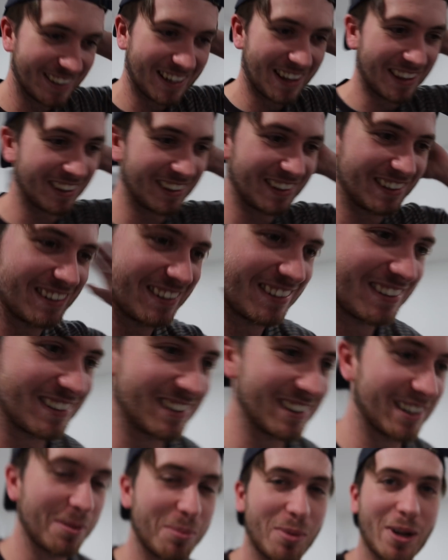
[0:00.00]
Nothing
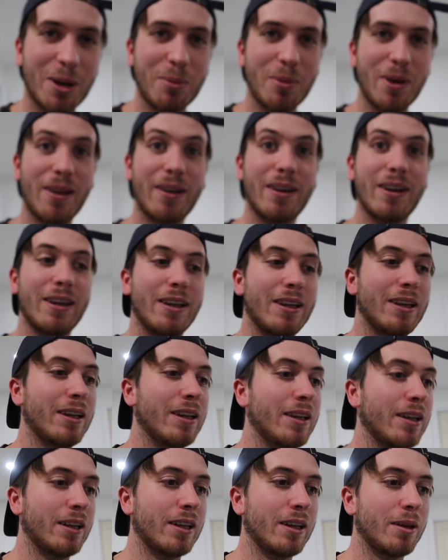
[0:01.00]
to complain about.
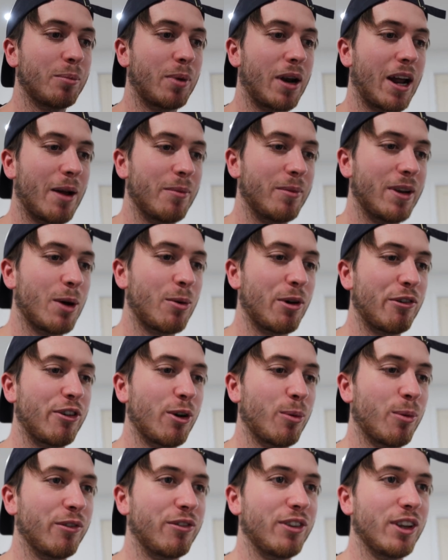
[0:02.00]
But um, now we're
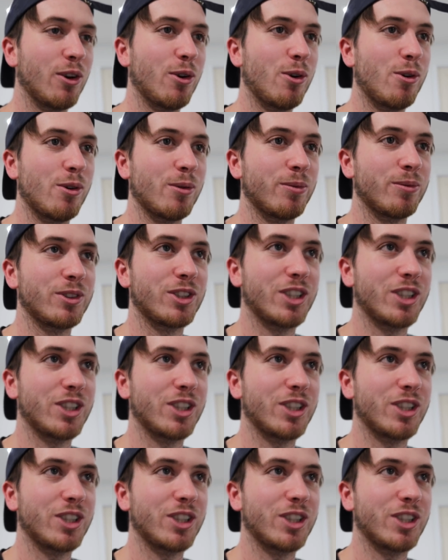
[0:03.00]
filming for your